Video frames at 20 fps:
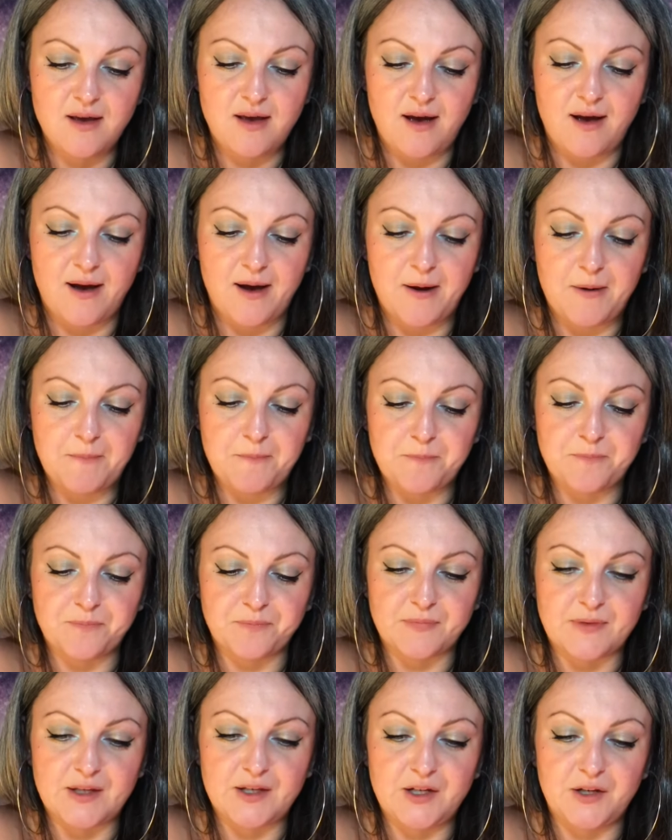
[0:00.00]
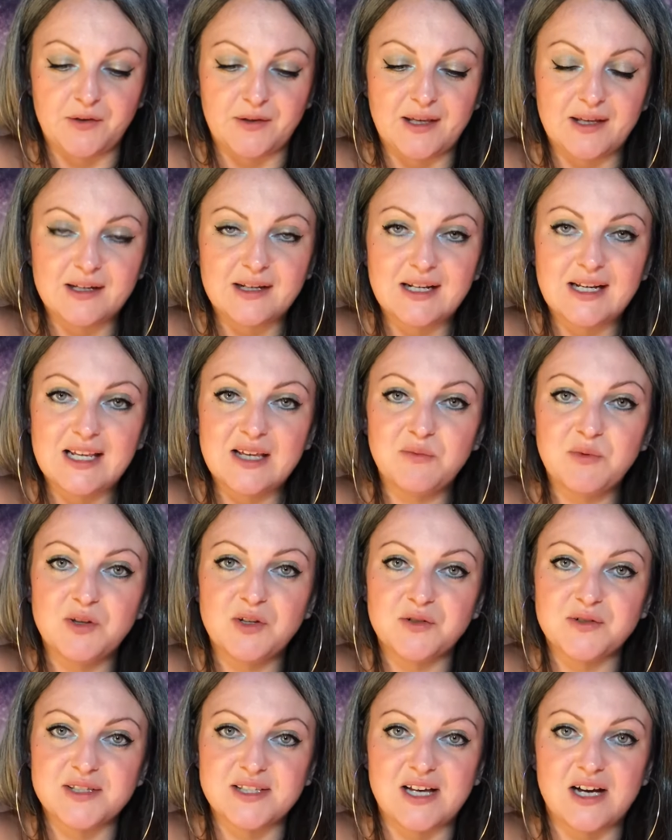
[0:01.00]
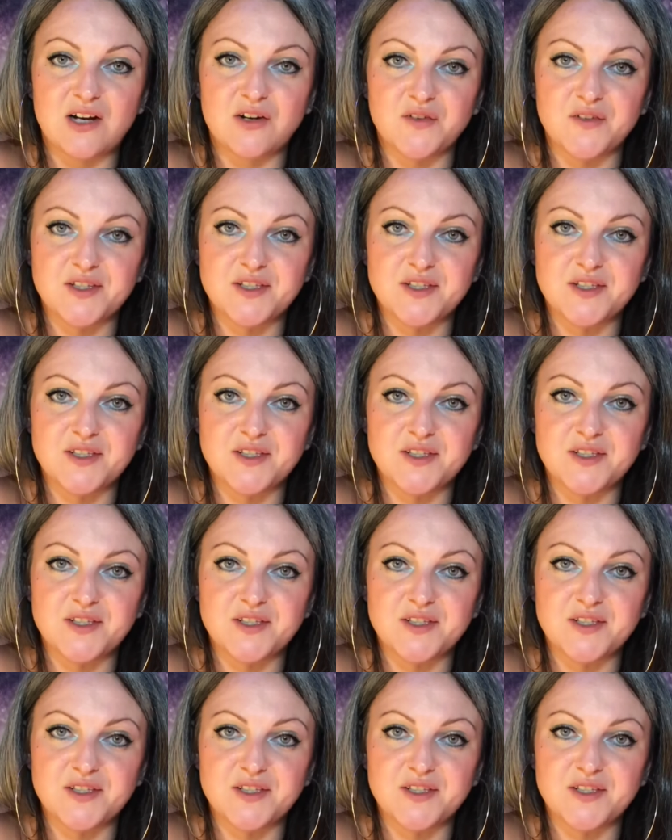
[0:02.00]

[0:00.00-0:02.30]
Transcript: Get clear with yourself